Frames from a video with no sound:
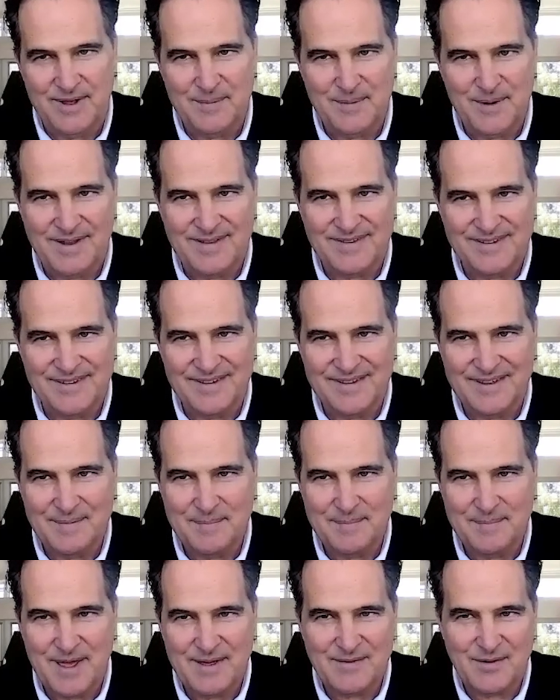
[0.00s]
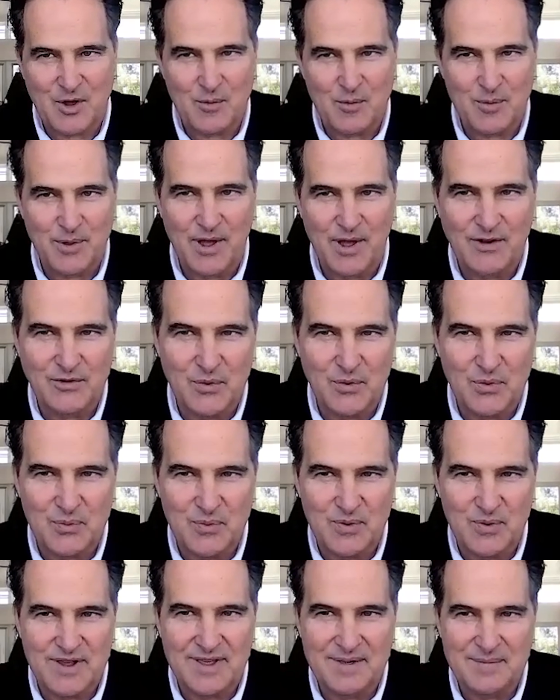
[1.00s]
I'm gonna have to. I may have to go beyond your
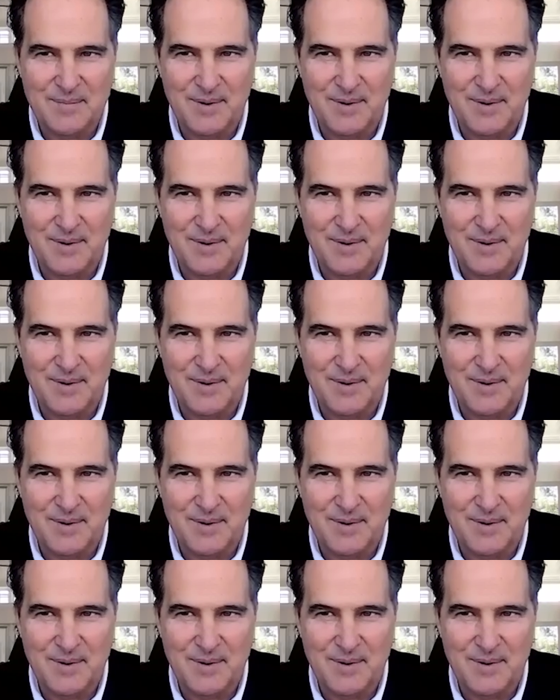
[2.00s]
three.